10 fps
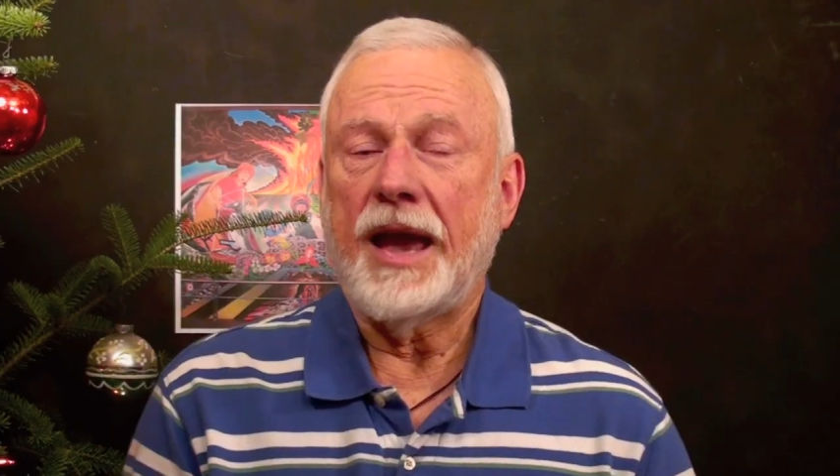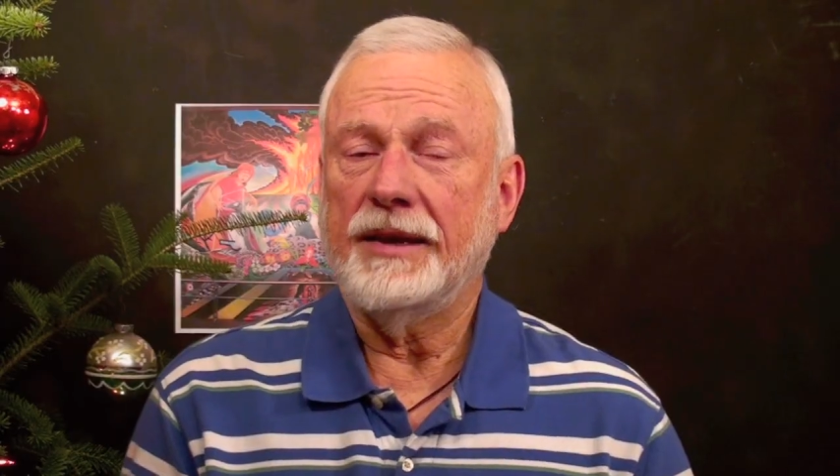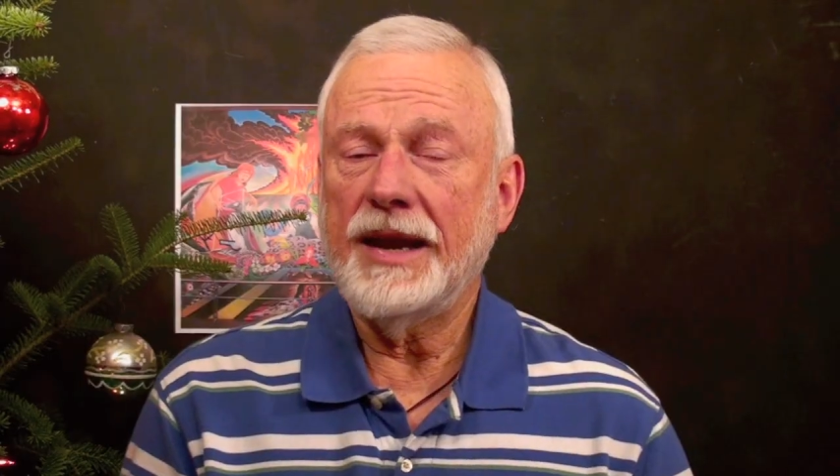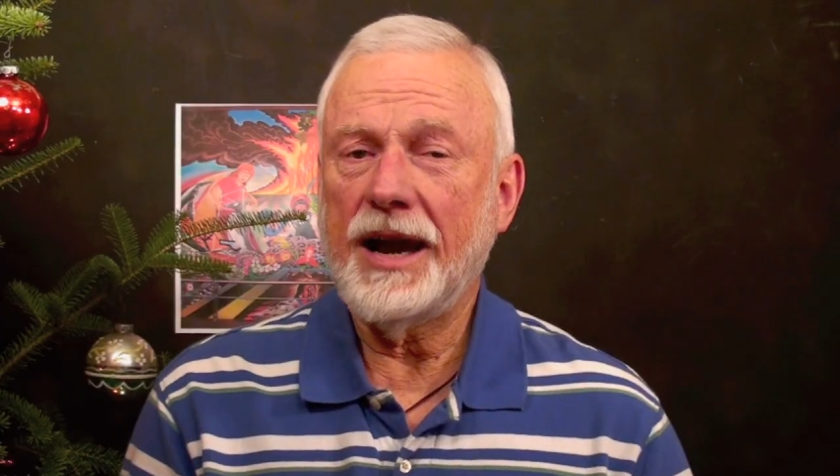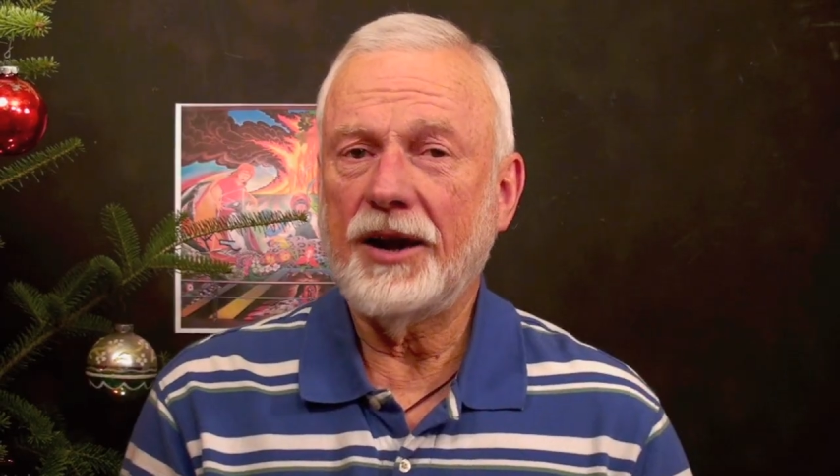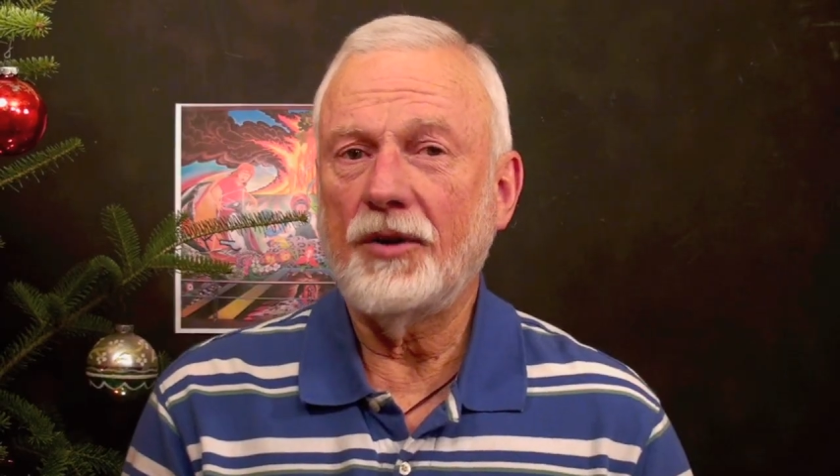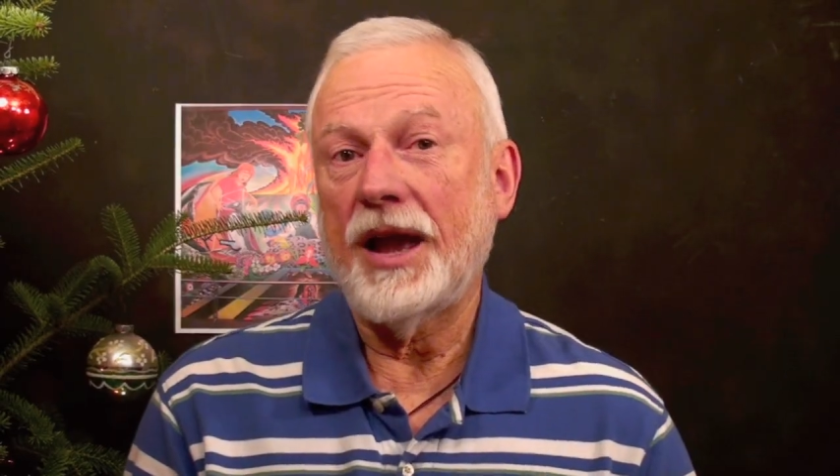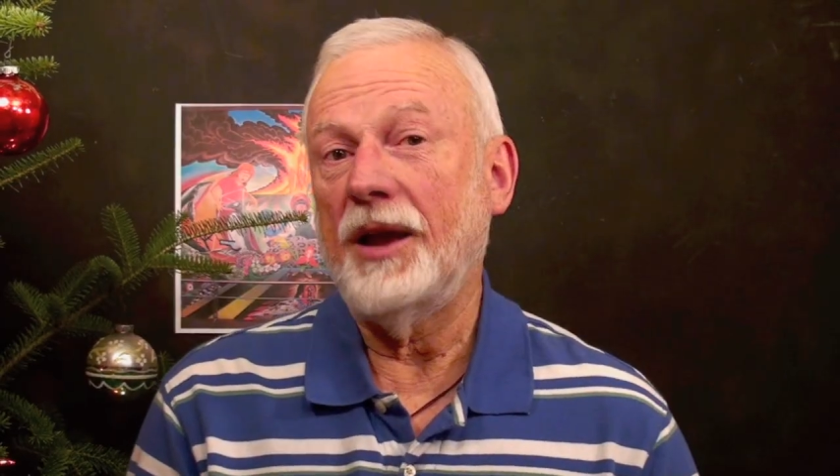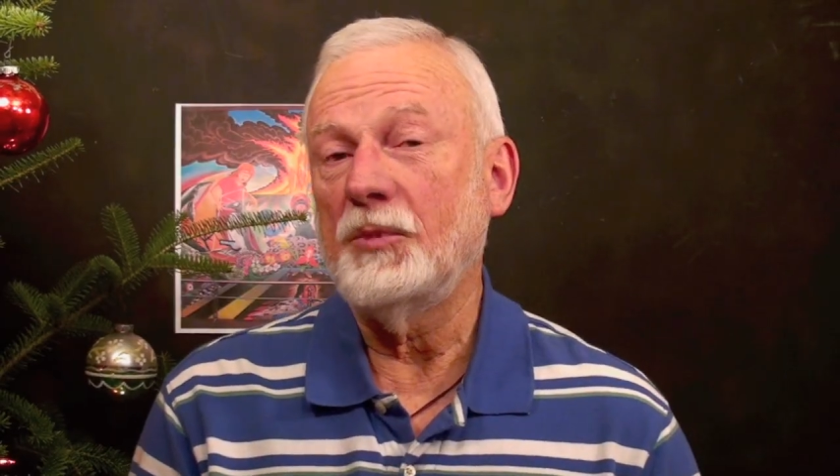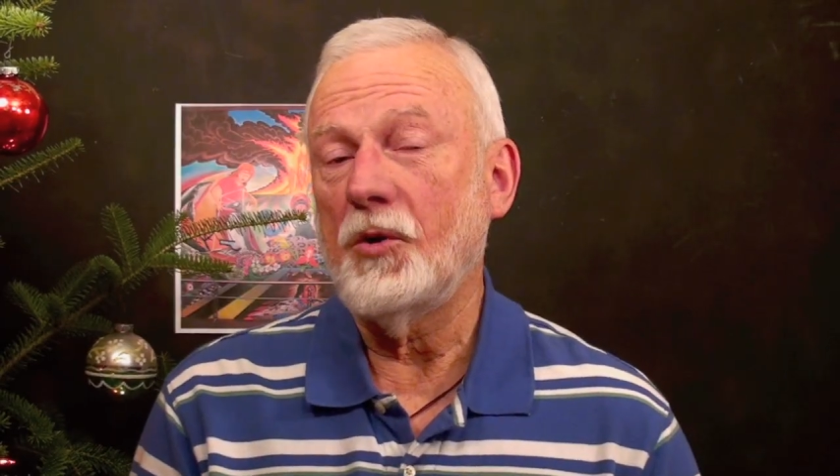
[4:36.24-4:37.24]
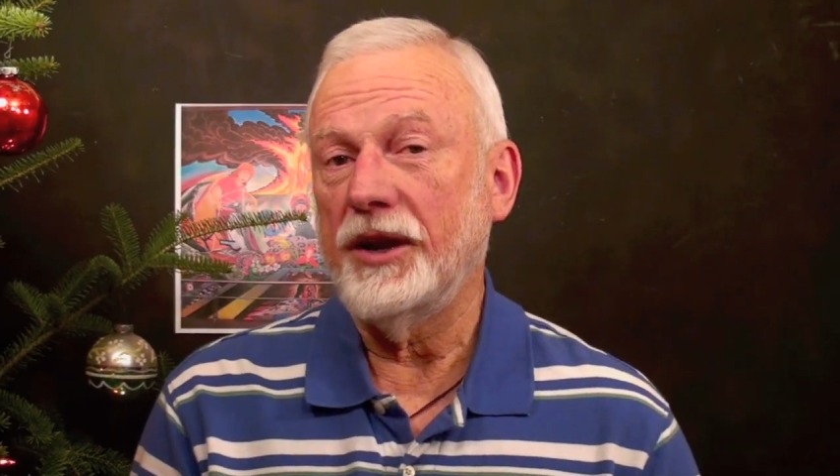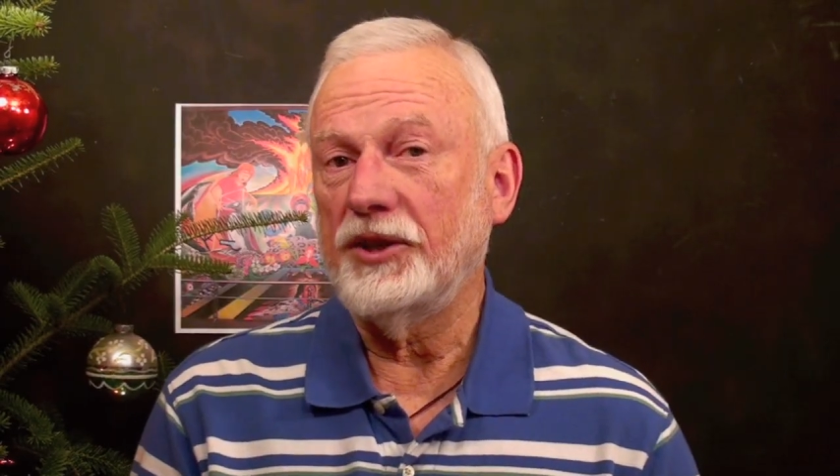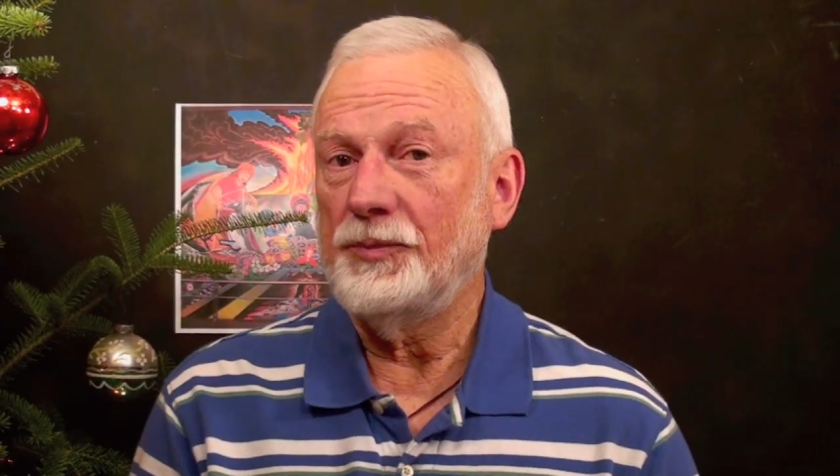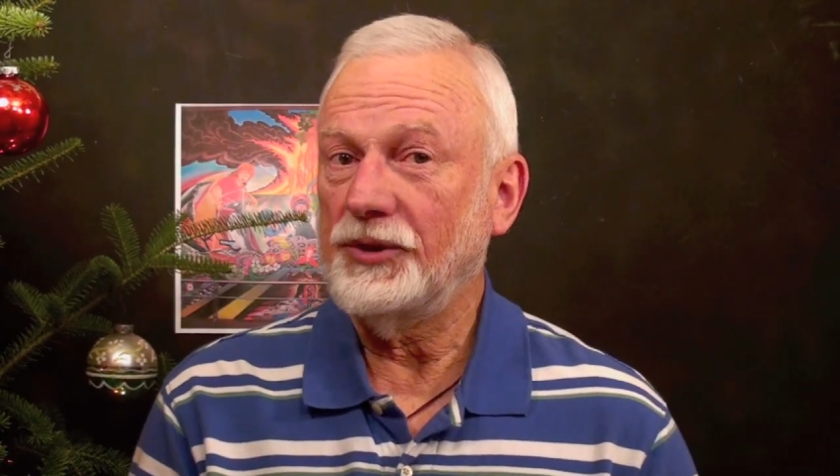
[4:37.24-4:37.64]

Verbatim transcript: And now I am going to